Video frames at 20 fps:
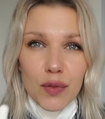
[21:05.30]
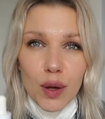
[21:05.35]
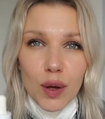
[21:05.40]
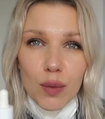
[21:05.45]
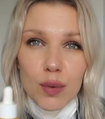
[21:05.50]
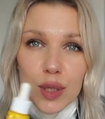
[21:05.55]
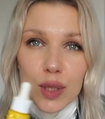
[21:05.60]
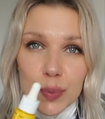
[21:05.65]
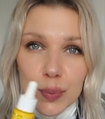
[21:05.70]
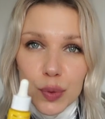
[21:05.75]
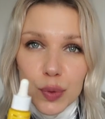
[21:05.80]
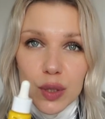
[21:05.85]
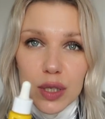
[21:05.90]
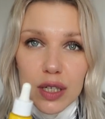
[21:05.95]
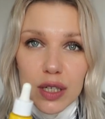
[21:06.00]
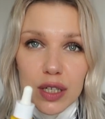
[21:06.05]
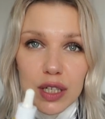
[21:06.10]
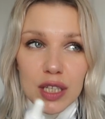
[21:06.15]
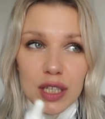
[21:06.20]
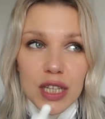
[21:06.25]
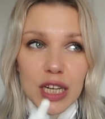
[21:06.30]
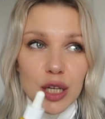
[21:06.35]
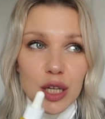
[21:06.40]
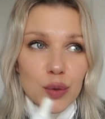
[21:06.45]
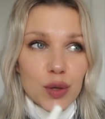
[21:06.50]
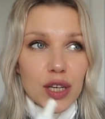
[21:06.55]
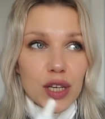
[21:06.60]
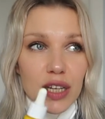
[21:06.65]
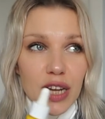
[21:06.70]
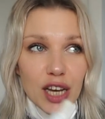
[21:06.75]
those boosters that
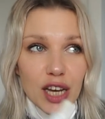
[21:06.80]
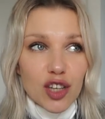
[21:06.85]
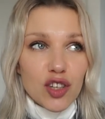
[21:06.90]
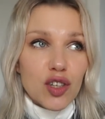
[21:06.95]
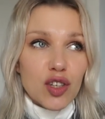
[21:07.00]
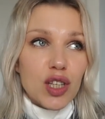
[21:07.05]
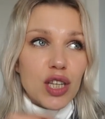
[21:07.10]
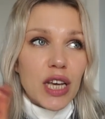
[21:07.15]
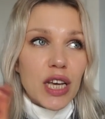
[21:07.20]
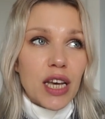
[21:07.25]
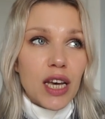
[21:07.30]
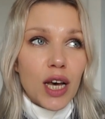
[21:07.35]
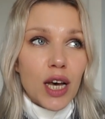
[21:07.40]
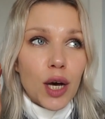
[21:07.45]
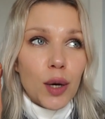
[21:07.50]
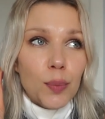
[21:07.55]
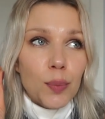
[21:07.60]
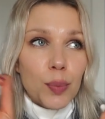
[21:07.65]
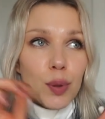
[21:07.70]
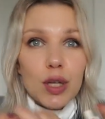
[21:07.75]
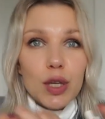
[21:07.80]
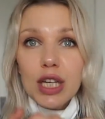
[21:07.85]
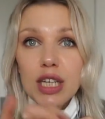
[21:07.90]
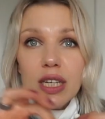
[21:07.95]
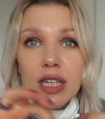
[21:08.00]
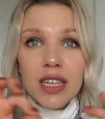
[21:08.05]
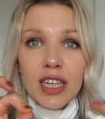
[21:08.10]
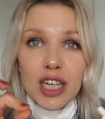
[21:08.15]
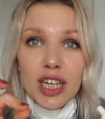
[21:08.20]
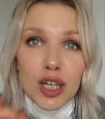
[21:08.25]
you can actually put it
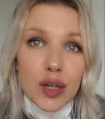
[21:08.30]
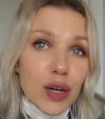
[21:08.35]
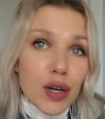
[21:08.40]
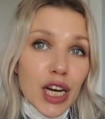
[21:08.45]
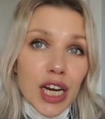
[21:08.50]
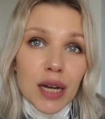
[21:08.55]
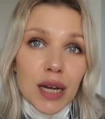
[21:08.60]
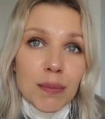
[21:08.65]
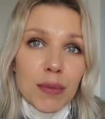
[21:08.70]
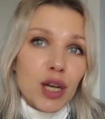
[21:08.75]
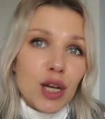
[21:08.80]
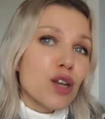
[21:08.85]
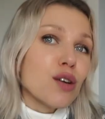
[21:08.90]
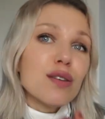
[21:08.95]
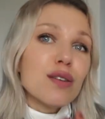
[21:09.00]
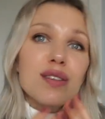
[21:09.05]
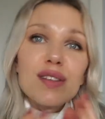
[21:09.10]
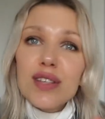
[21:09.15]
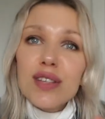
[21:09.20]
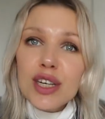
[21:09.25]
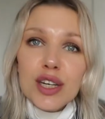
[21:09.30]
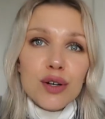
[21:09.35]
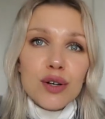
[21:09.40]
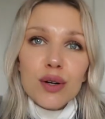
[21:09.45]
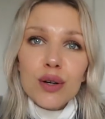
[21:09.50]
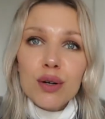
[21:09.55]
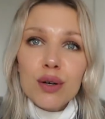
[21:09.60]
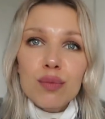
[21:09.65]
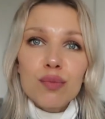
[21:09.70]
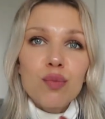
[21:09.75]
in a cream, in your
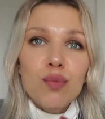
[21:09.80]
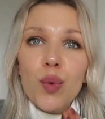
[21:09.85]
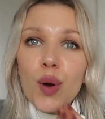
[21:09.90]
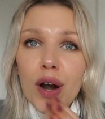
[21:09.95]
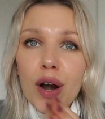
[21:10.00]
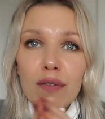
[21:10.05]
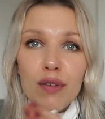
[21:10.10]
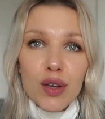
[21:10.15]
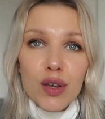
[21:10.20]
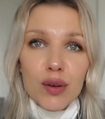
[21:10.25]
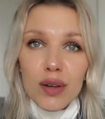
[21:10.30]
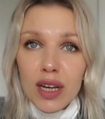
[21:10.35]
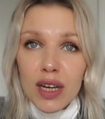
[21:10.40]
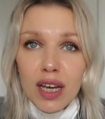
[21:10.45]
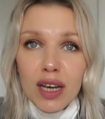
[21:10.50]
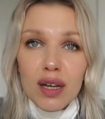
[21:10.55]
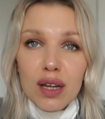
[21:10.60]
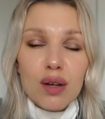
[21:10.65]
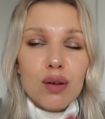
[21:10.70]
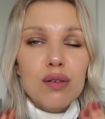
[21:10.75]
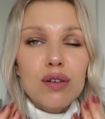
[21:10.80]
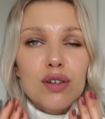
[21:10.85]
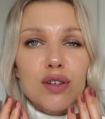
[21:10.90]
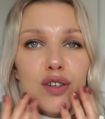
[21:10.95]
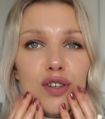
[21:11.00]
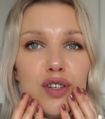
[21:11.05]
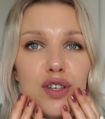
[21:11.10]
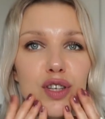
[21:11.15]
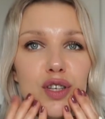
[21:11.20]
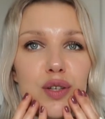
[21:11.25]
serum, wherever you need, or
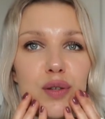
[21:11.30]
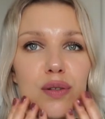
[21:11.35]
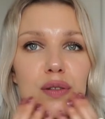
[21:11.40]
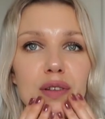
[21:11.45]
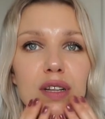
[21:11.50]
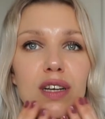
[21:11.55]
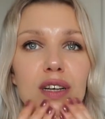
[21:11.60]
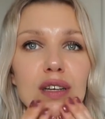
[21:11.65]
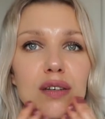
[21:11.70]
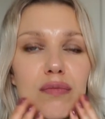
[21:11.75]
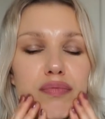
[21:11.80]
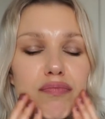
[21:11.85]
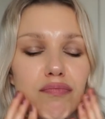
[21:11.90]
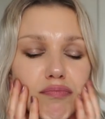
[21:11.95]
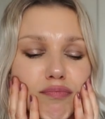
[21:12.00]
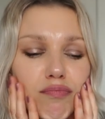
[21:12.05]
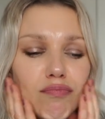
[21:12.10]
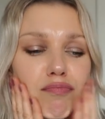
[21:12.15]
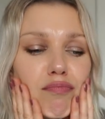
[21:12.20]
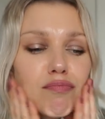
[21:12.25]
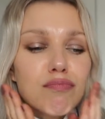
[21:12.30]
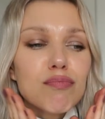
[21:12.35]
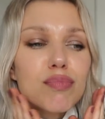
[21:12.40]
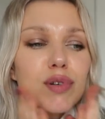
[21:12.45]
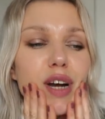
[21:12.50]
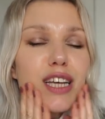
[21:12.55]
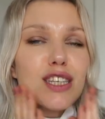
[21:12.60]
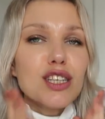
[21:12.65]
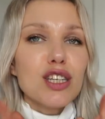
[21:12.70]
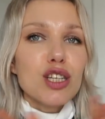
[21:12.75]
just like
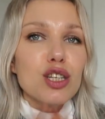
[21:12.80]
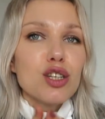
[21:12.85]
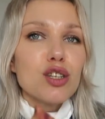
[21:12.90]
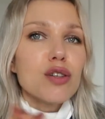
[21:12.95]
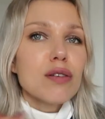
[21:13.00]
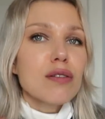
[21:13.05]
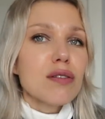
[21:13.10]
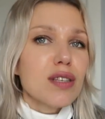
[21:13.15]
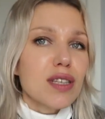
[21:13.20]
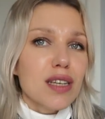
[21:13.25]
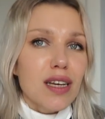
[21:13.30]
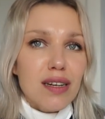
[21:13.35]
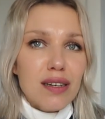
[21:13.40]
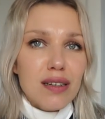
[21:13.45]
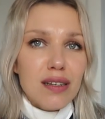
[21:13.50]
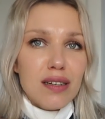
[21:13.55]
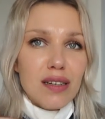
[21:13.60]
press it into your skin.